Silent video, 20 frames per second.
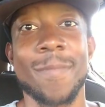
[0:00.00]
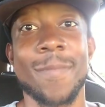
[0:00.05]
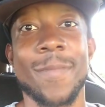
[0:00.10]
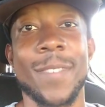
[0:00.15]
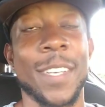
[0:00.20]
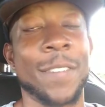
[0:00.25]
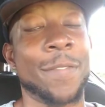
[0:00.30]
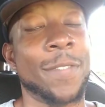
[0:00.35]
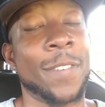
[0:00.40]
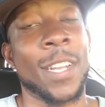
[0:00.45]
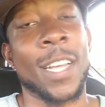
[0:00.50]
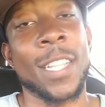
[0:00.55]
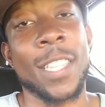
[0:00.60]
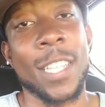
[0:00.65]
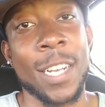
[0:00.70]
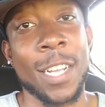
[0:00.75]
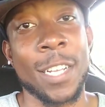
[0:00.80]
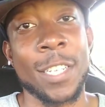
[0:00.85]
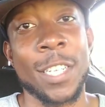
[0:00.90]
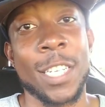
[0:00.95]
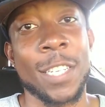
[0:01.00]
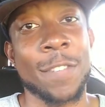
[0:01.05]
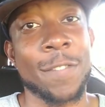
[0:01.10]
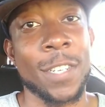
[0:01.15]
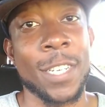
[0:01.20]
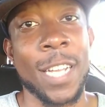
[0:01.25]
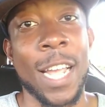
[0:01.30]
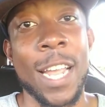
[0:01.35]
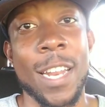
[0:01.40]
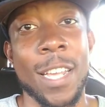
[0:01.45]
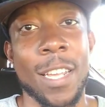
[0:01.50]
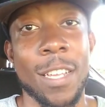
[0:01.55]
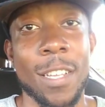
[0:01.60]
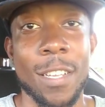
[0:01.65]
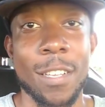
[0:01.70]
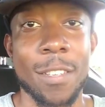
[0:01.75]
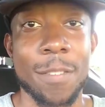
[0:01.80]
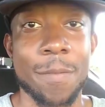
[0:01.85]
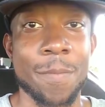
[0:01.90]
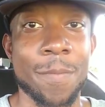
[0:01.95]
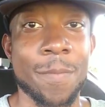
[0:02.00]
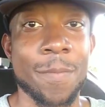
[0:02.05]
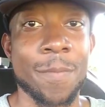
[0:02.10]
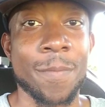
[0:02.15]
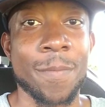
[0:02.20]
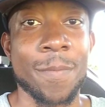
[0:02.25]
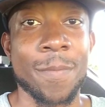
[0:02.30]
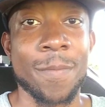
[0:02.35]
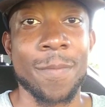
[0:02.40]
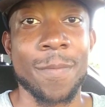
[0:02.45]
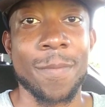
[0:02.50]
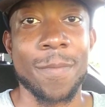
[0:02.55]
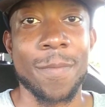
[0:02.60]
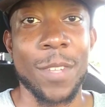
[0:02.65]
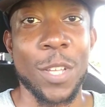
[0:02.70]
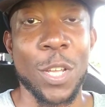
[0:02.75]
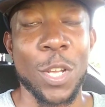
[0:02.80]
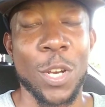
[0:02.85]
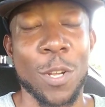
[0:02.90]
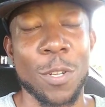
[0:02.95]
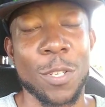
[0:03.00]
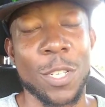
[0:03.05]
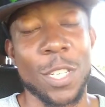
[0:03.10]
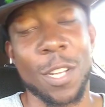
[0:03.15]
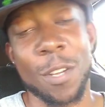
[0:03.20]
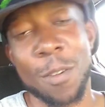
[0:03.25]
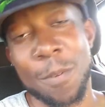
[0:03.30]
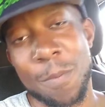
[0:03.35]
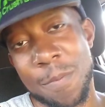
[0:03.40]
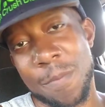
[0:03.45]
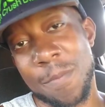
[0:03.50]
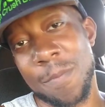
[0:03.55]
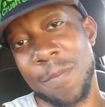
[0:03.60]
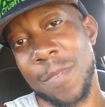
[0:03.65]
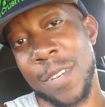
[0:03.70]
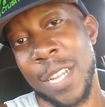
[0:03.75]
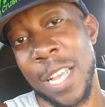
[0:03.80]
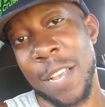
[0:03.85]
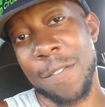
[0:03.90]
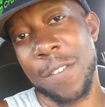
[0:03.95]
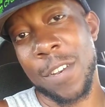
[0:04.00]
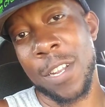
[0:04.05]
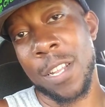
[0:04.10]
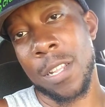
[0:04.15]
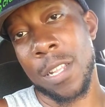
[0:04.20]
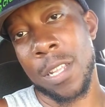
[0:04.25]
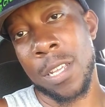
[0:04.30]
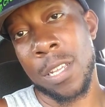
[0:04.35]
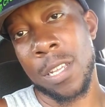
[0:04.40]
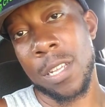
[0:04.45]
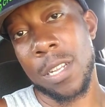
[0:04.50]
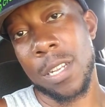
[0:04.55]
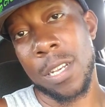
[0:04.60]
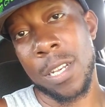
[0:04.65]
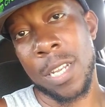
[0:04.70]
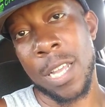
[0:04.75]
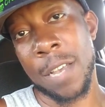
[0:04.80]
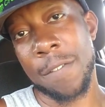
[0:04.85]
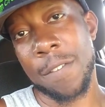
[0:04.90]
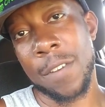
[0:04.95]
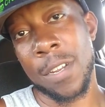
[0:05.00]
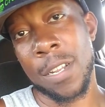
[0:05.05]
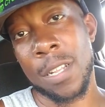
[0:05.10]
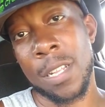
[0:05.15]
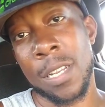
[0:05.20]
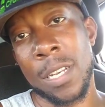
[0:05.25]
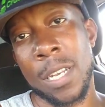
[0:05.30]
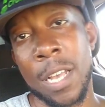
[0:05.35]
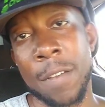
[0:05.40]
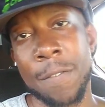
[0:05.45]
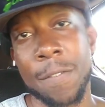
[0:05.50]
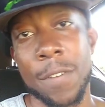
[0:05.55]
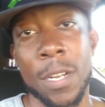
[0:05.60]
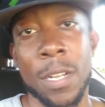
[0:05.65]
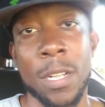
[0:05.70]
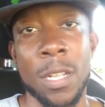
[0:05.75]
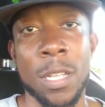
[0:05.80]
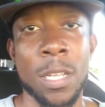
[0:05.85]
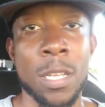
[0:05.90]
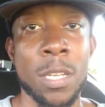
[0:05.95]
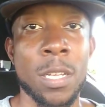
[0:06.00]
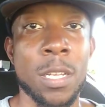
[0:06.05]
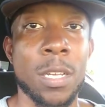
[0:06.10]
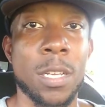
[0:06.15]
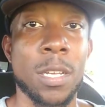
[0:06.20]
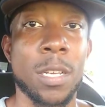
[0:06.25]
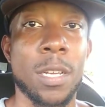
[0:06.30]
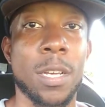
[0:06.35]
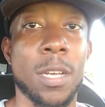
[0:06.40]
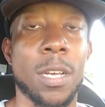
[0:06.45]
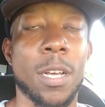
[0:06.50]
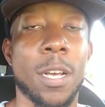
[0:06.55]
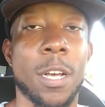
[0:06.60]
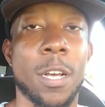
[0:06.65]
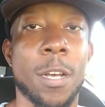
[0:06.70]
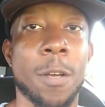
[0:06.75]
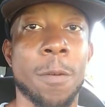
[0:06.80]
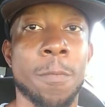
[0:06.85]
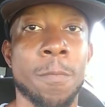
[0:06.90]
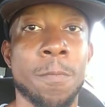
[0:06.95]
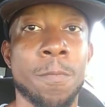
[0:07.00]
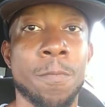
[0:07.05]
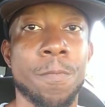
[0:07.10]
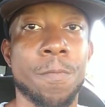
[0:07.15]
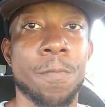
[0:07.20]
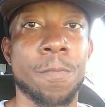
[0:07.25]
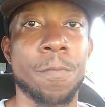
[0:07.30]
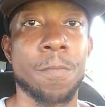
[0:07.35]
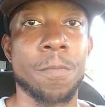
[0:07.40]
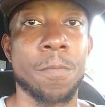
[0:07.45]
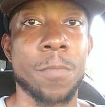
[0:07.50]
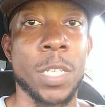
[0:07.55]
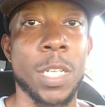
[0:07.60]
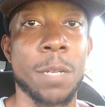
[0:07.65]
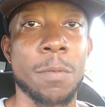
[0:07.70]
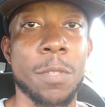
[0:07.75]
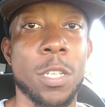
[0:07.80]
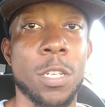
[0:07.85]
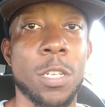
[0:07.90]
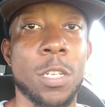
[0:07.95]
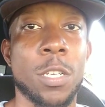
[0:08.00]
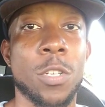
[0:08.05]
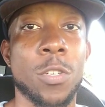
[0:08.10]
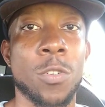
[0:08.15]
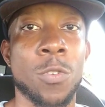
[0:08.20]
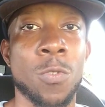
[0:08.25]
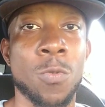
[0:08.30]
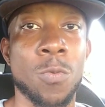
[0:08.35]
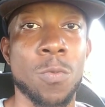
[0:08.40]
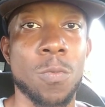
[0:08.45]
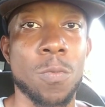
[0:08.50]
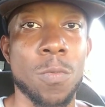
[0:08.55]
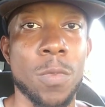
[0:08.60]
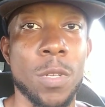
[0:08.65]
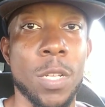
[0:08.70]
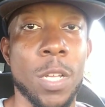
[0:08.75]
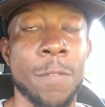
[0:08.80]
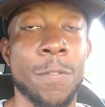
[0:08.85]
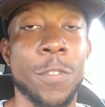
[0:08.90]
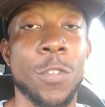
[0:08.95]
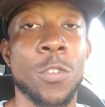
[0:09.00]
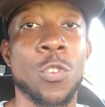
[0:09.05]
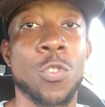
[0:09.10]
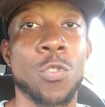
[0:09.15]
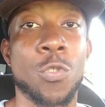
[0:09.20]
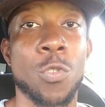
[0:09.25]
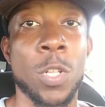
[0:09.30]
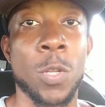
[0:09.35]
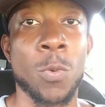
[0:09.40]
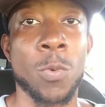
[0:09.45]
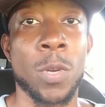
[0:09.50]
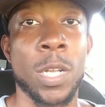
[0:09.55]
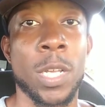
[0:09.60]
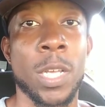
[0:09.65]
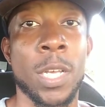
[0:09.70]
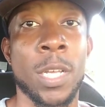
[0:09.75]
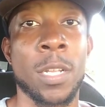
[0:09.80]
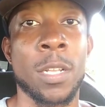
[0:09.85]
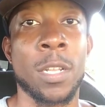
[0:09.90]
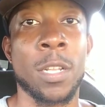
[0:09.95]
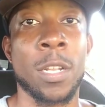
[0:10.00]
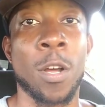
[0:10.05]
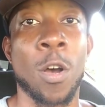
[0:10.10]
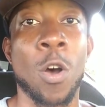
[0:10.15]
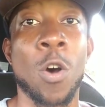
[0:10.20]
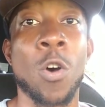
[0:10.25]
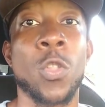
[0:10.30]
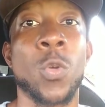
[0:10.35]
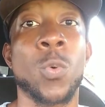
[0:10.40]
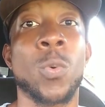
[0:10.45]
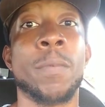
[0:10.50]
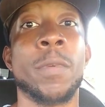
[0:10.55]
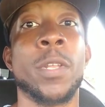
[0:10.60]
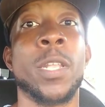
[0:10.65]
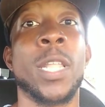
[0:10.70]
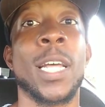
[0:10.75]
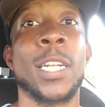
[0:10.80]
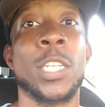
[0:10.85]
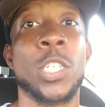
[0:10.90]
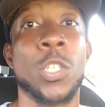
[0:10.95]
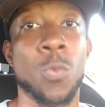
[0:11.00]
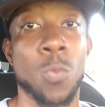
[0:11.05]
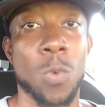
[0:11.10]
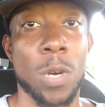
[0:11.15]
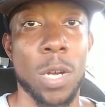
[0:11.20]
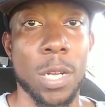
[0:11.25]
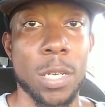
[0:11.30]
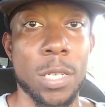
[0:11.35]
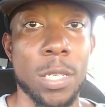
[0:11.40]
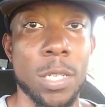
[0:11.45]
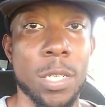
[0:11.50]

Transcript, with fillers: If nothing else, just for dating you know so definitely definitely definitely um, something to do if you truly want to get all the women that you want